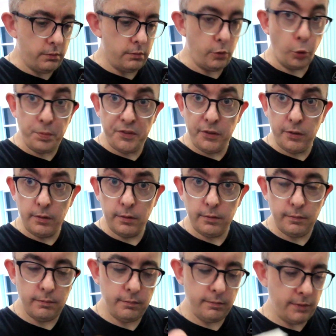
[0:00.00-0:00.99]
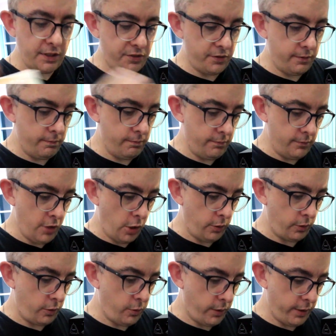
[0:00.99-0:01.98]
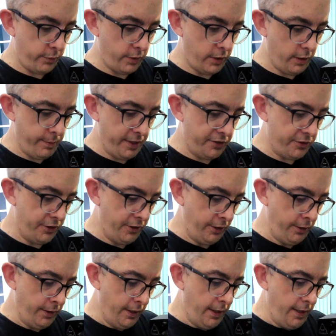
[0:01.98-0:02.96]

Oops, that's not quite what I meant to do.